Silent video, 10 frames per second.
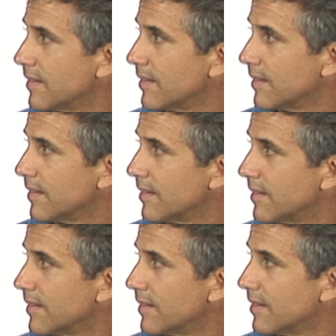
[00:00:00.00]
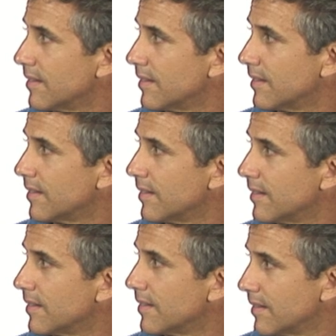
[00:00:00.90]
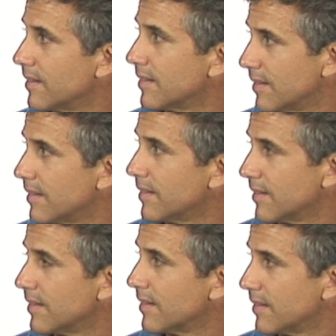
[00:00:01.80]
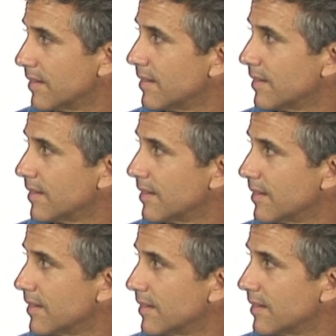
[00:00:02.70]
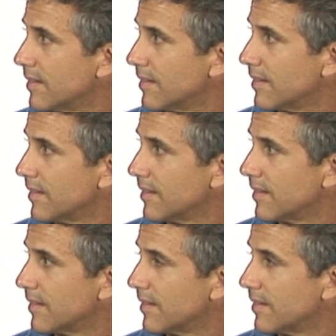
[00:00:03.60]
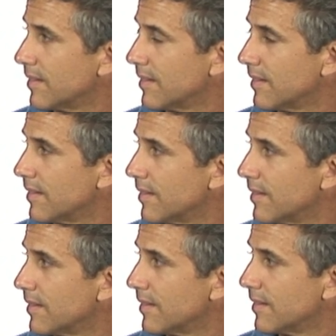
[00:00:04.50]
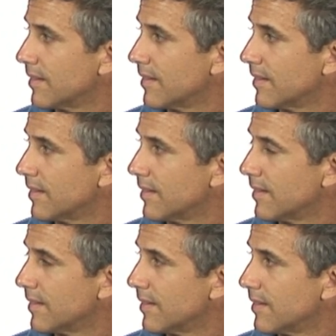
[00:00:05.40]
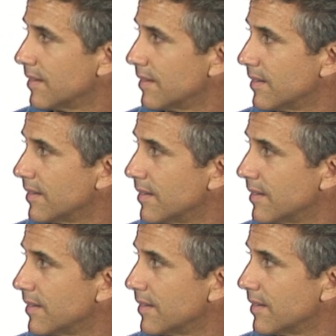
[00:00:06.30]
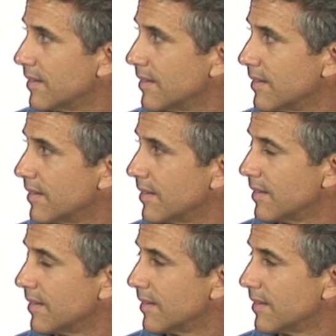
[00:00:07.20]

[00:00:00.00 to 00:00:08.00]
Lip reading: [no speech]